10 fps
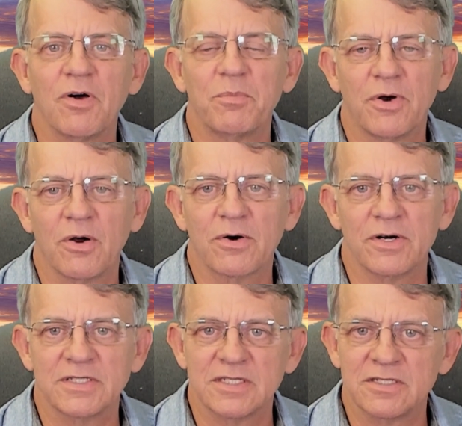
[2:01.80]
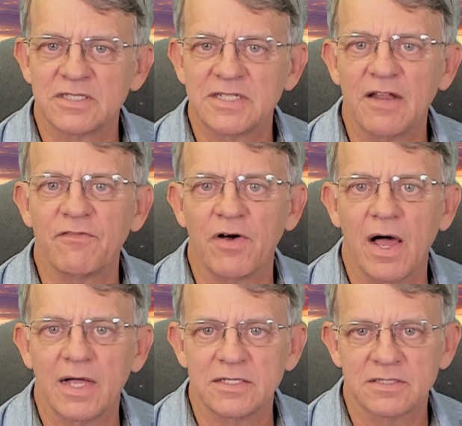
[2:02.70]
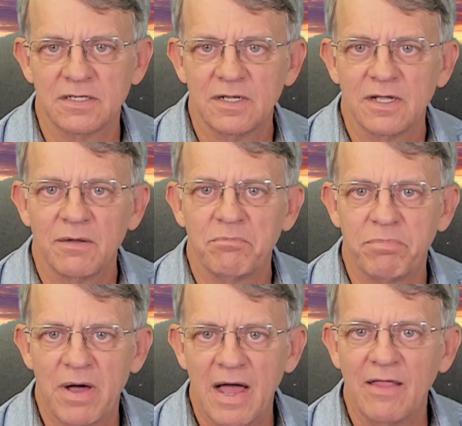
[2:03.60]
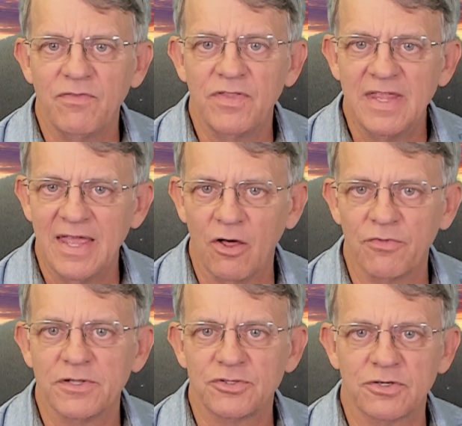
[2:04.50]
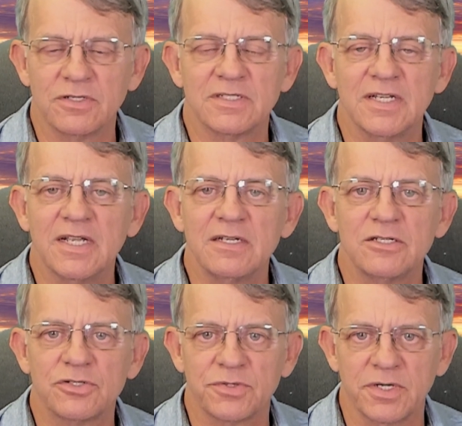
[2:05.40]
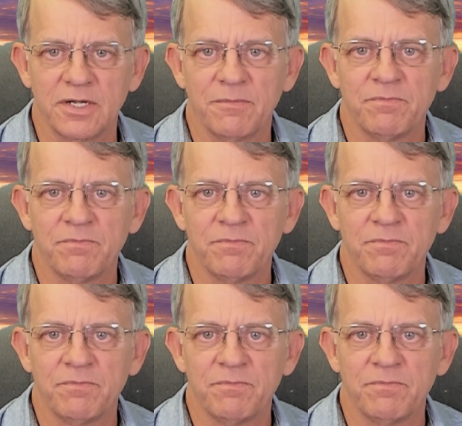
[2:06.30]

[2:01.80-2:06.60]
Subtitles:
broker is incentivized by the health insurance industry